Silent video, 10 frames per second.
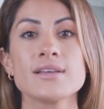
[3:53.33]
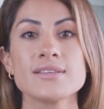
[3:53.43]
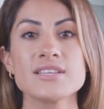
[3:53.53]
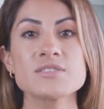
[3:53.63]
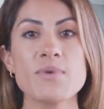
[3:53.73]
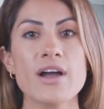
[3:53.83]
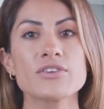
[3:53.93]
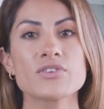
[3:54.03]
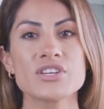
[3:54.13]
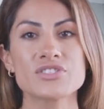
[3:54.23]
The spot
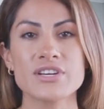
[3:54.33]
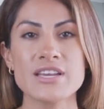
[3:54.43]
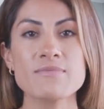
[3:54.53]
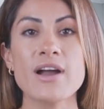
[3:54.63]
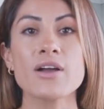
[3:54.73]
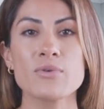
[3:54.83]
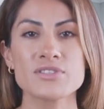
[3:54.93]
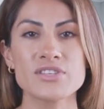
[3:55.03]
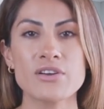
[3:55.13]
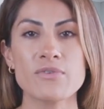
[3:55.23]
grid trading bot will
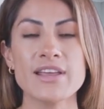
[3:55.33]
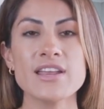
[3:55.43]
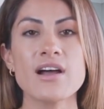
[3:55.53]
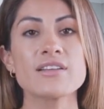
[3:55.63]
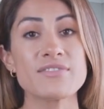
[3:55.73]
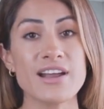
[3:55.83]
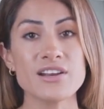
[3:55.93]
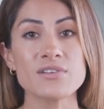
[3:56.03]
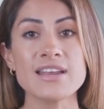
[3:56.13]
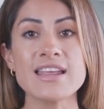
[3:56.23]
start running
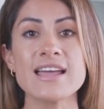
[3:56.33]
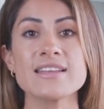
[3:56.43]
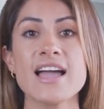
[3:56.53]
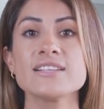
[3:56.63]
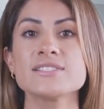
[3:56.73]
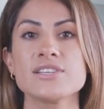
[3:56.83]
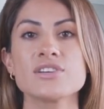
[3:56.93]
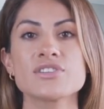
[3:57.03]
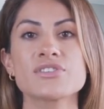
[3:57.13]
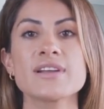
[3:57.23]
automatically and
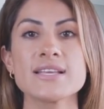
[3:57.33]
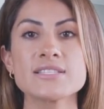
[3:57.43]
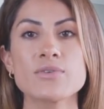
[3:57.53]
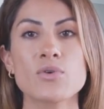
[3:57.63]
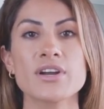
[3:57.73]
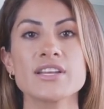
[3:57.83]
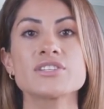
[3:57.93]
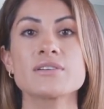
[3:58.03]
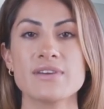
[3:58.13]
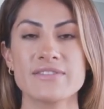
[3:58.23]
execute trades according
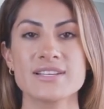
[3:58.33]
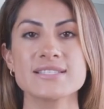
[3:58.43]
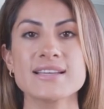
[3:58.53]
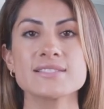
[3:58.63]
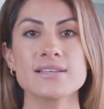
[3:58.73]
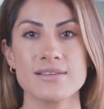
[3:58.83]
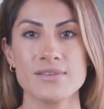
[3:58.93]
to your preferences.